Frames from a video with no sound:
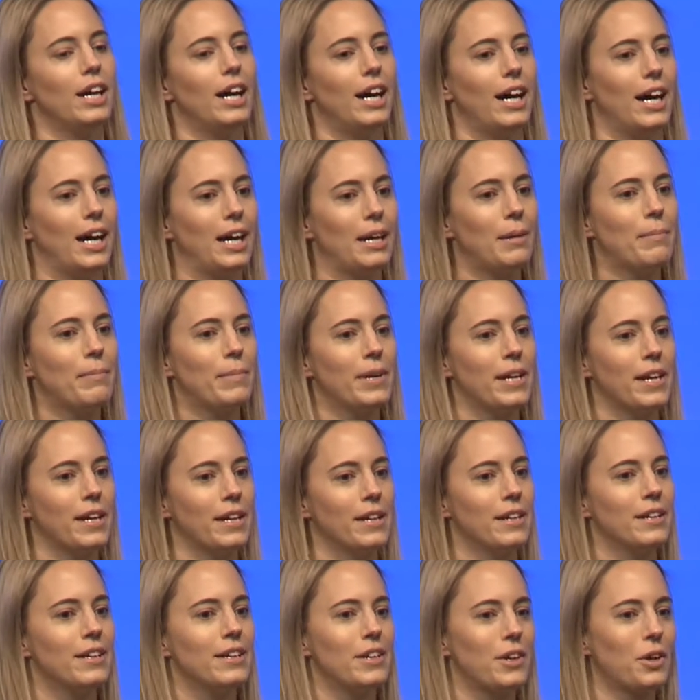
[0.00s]
I
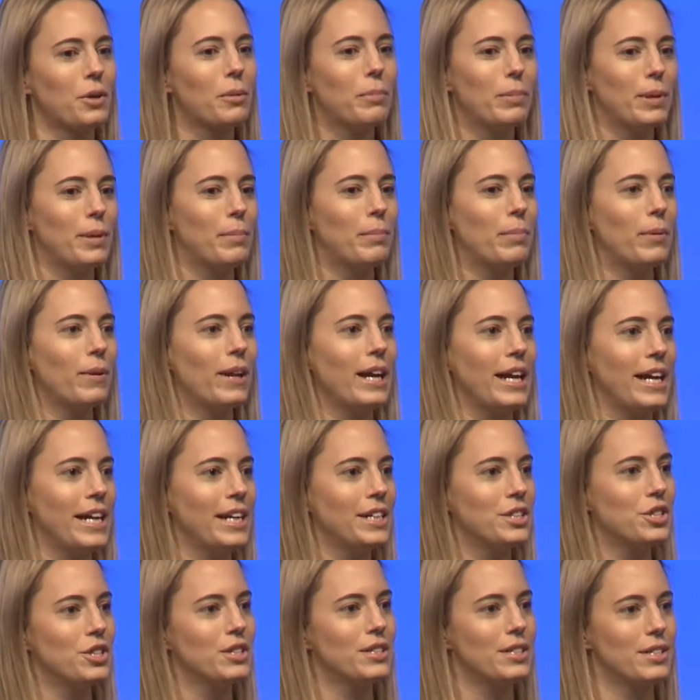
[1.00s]
mean young people
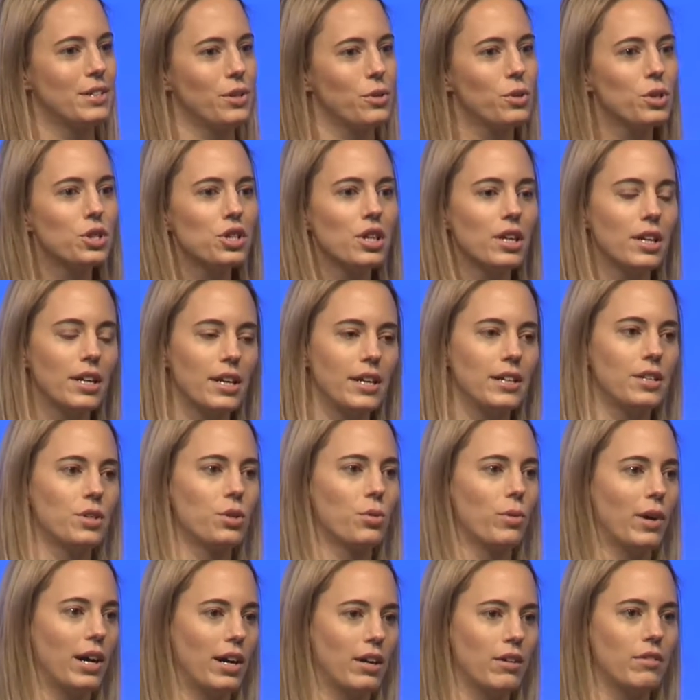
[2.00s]
ages usually
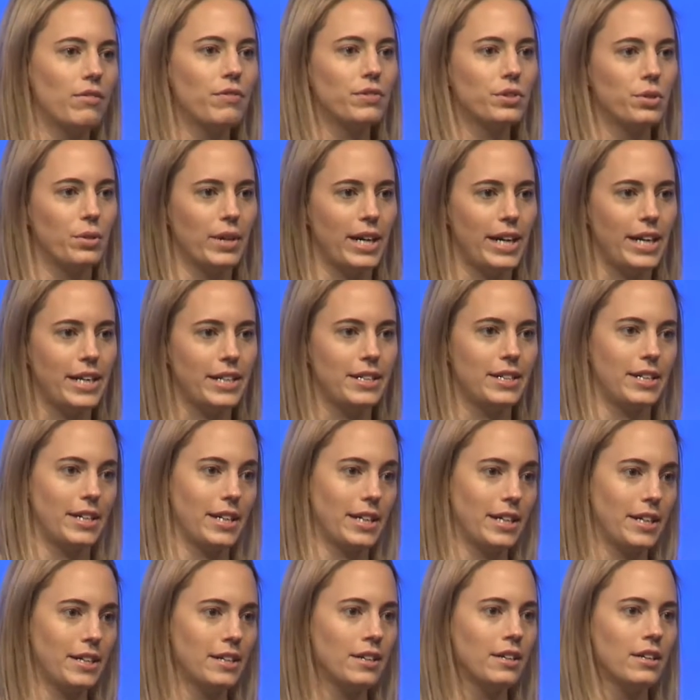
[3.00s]
12 to
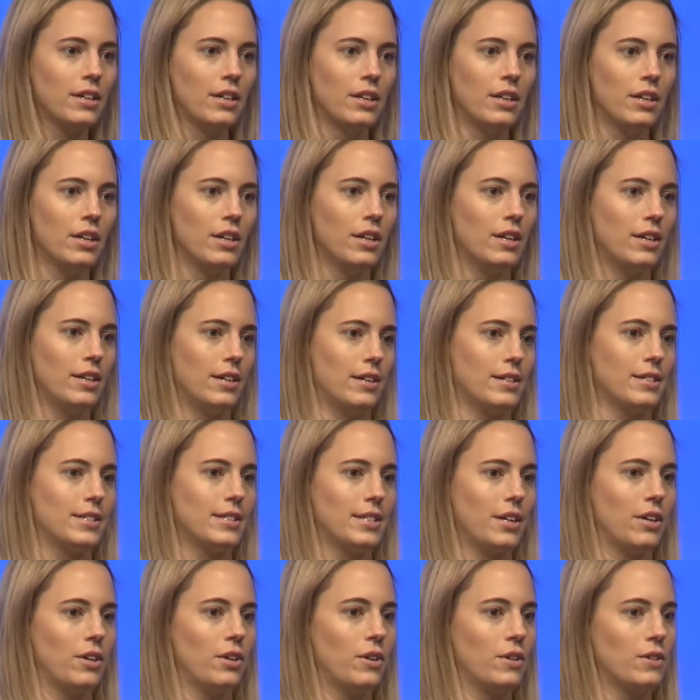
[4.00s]
18,
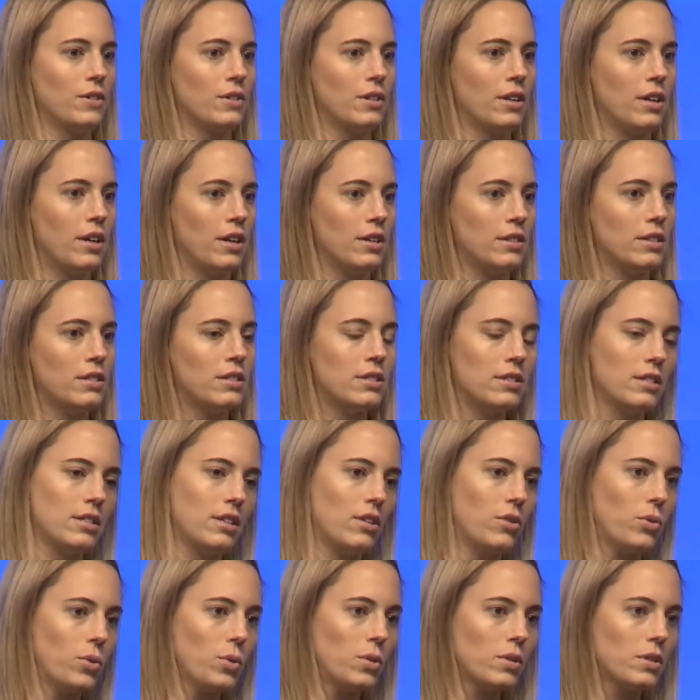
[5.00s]
so not
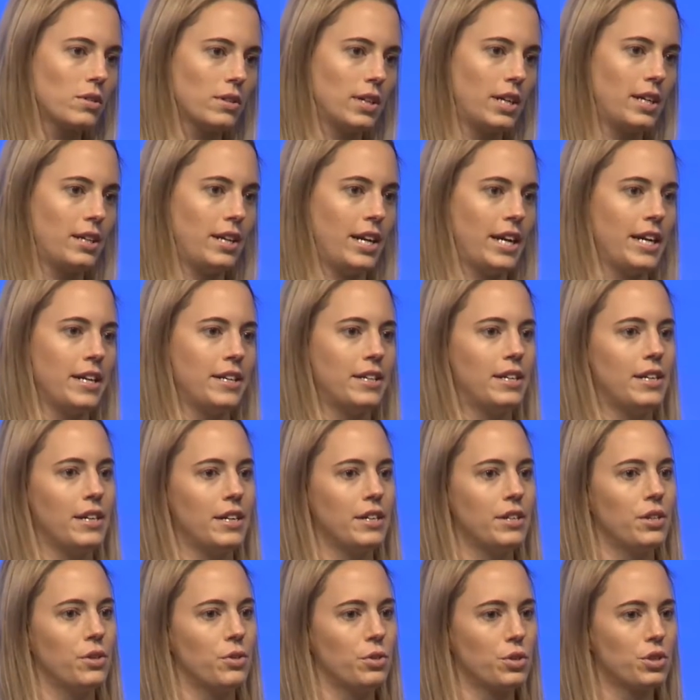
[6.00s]
older than
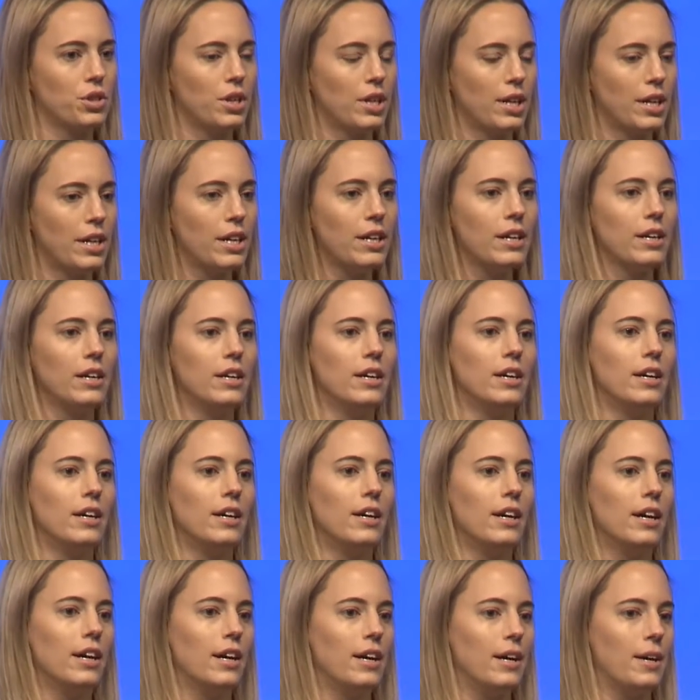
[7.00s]
18 usually,
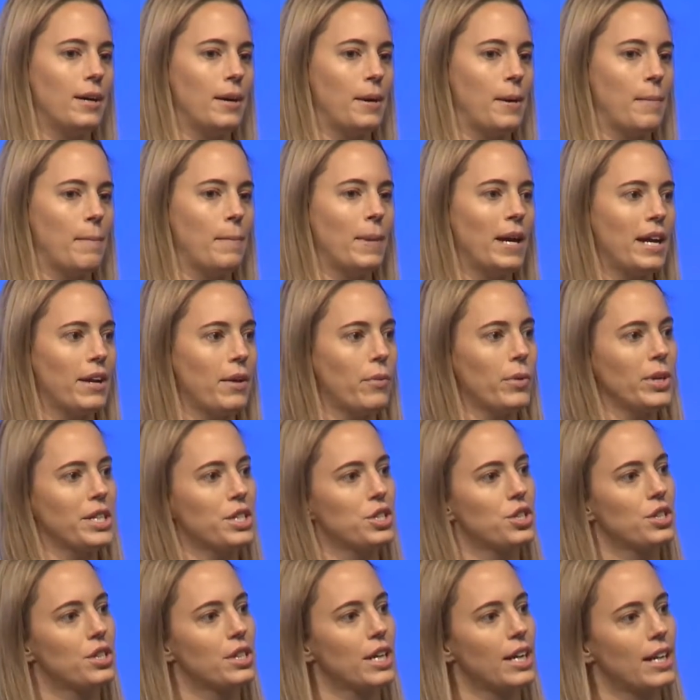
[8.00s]

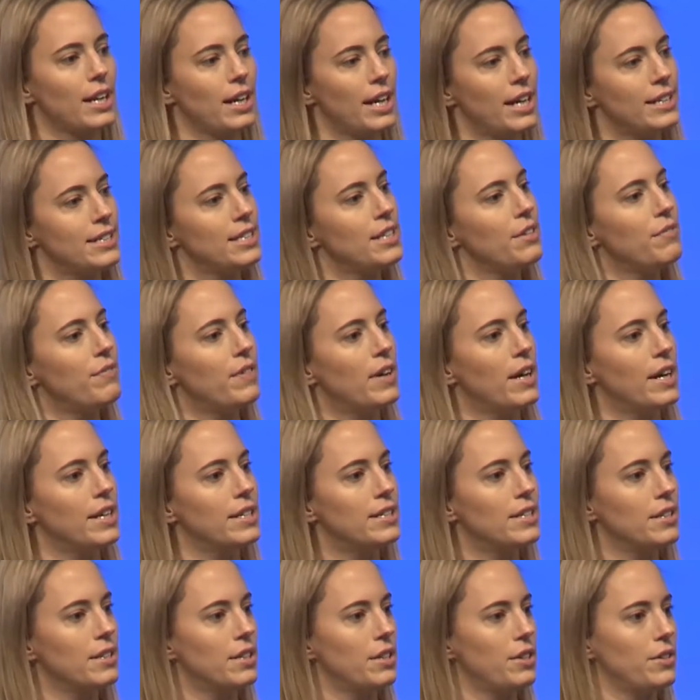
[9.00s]
which
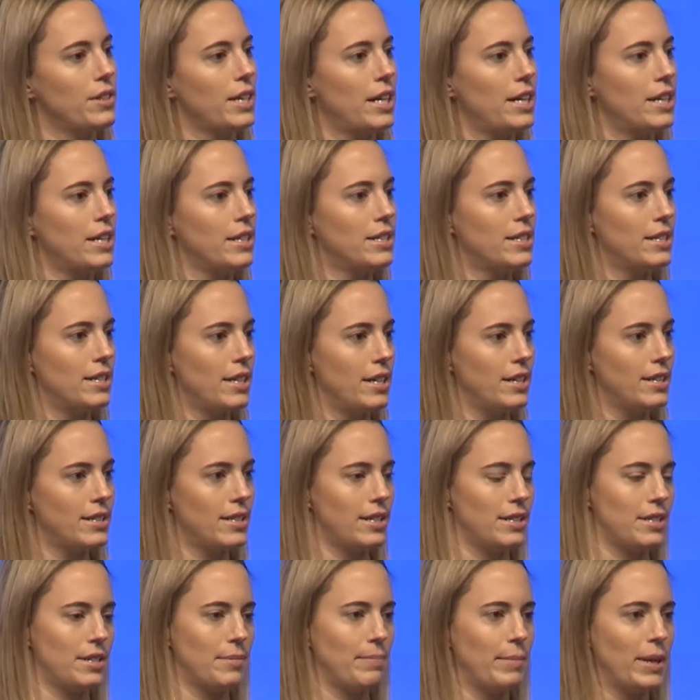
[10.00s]
classifies in the United States
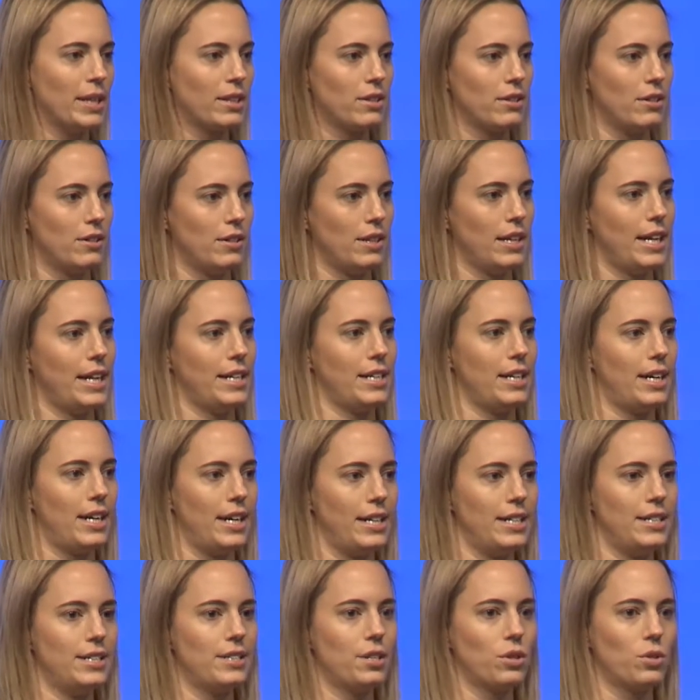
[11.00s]
as middle and
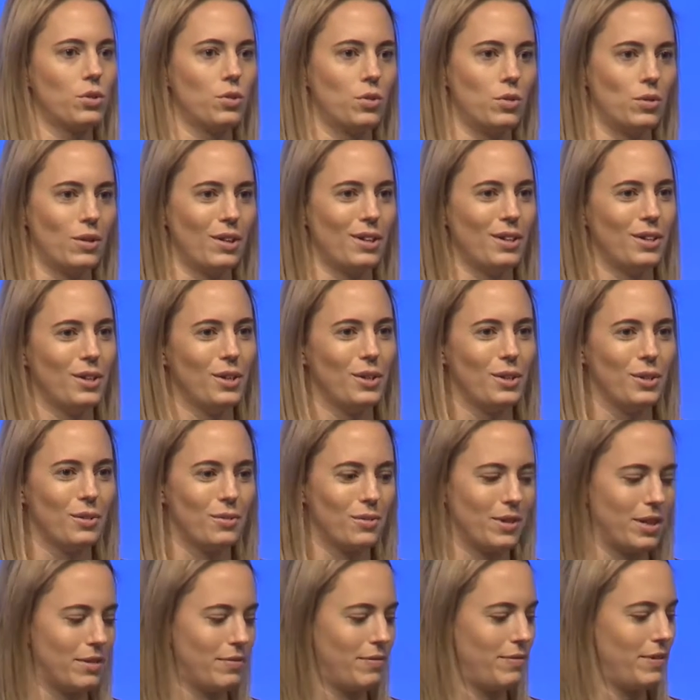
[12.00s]
high school
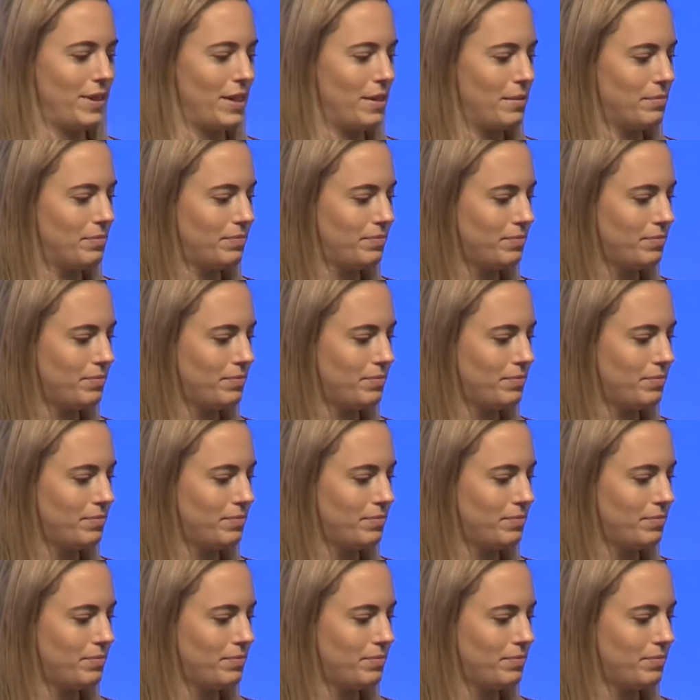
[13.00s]
roughly.